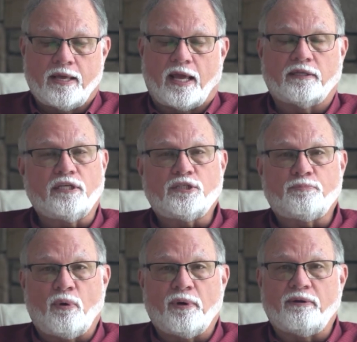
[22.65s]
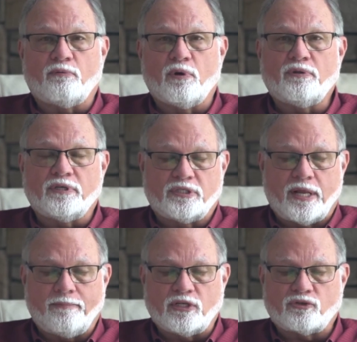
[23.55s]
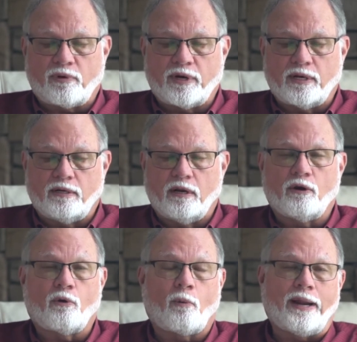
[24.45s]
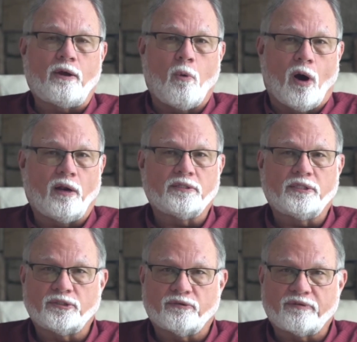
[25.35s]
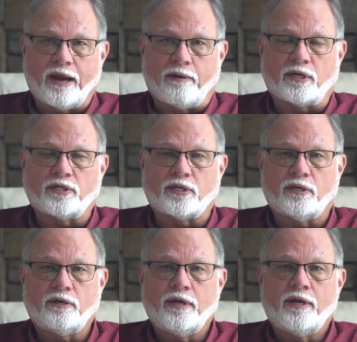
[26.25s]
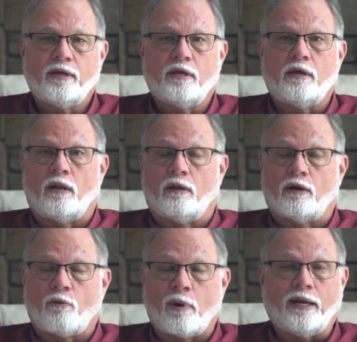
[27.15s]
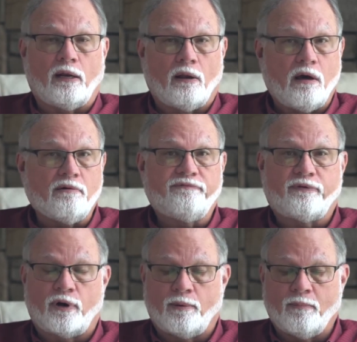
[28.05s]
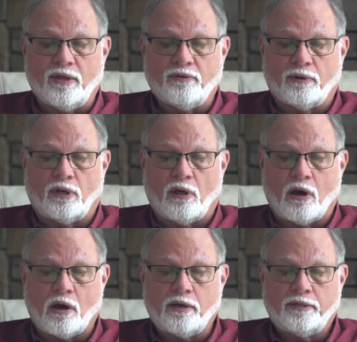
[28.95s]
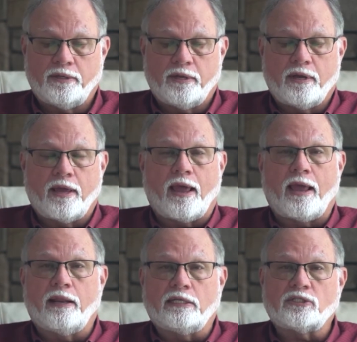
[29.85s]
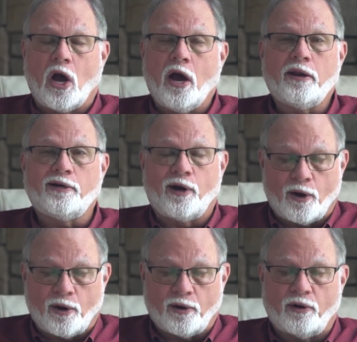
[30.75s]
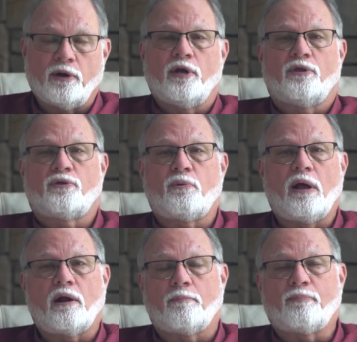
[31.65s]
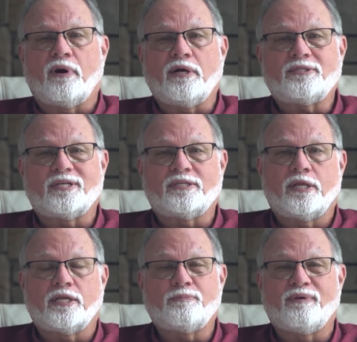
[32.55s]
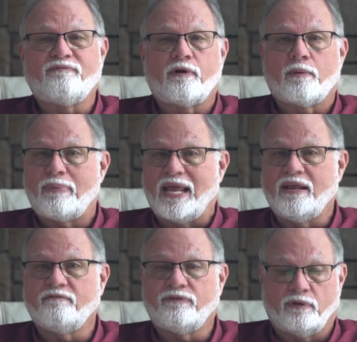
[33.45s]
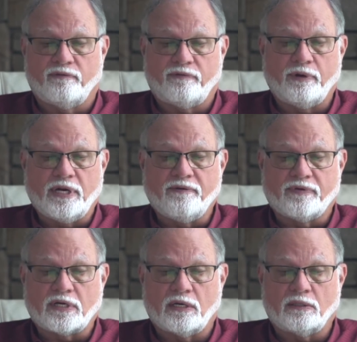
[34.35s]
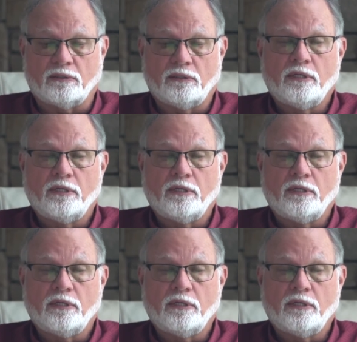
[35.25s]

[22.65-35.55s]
At this point, Ruth has demonstrated great qualities of character, great love for her mother-in-law, and has honored her throughout a process that has been very painful and very difficult.